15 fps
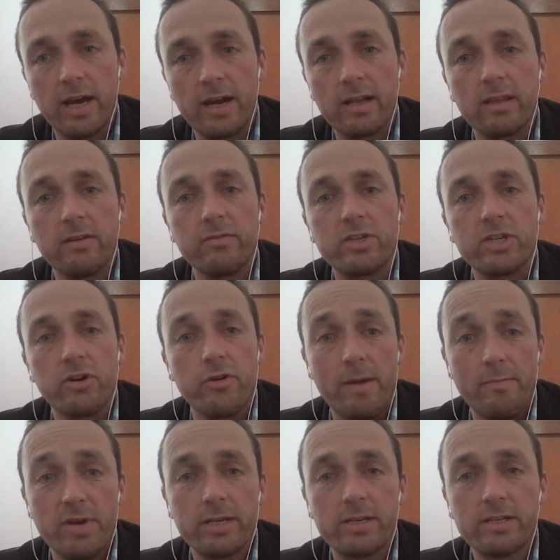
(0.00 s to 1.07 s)
additive
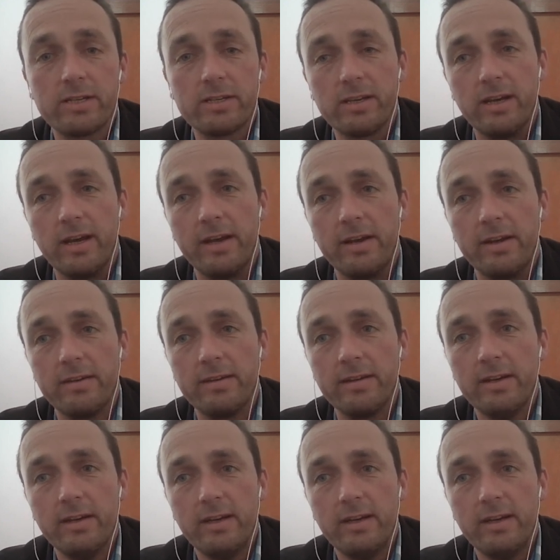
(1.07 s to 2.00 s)
ceramics, and